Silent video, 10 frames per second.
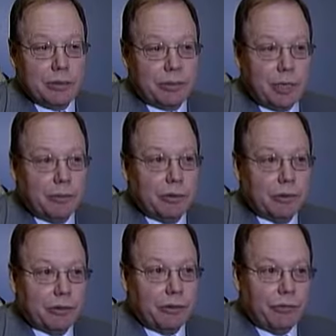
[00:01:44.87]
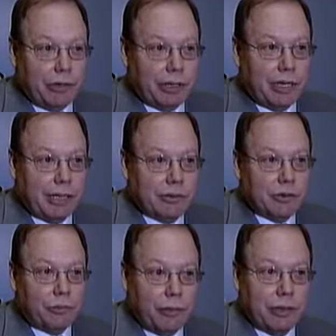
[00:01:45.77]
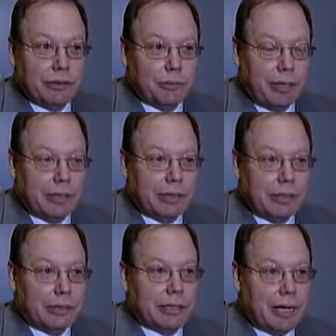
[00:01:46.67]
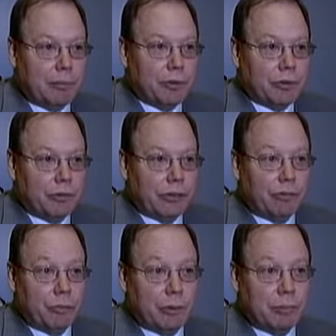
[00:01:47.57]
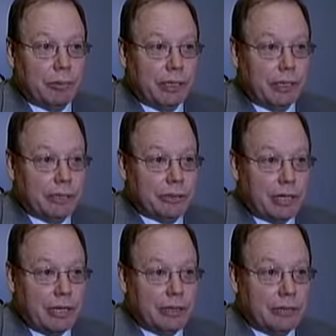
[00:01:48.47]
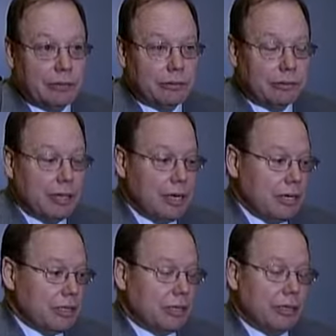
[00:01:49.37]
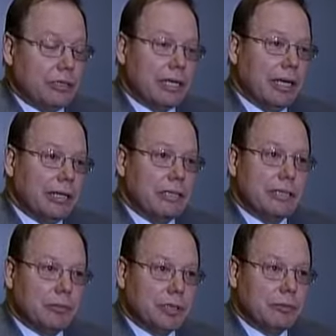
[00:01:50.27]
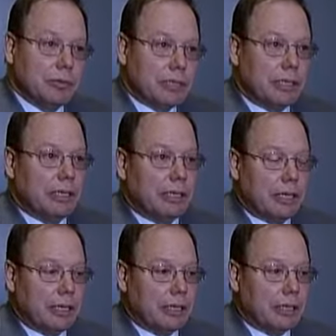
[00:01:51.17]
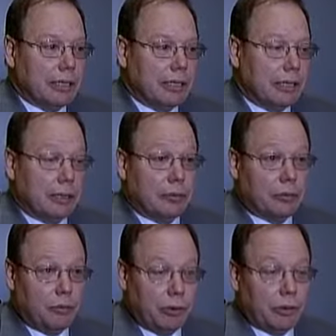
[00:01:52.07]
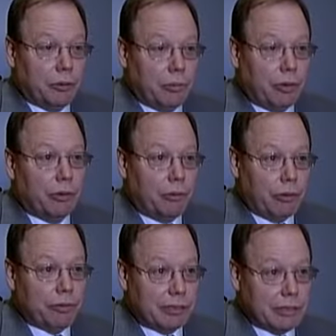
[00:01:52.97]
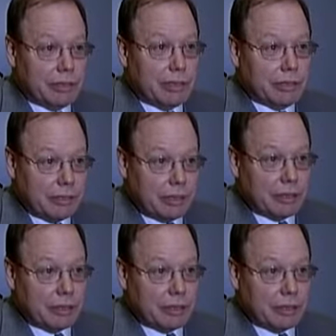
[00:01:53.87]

September is Ovarian Cancer Awareness Month, and it's an opportunity for people to get educated, to, to understand the symptoms, and, and, uh, and really what a horrific disease it